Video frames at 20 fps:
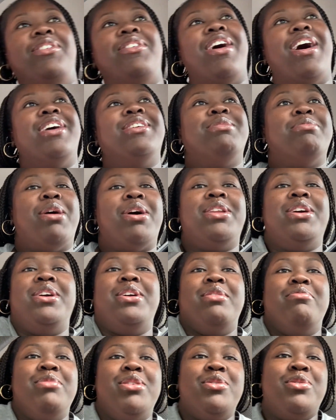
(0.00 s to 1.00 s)
guys about to
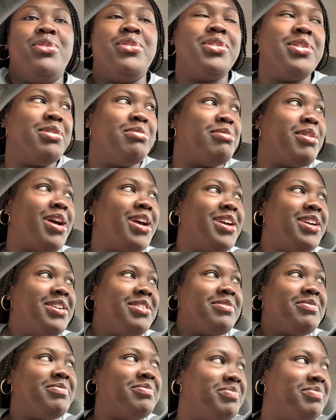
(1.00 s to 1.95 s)
hear me order my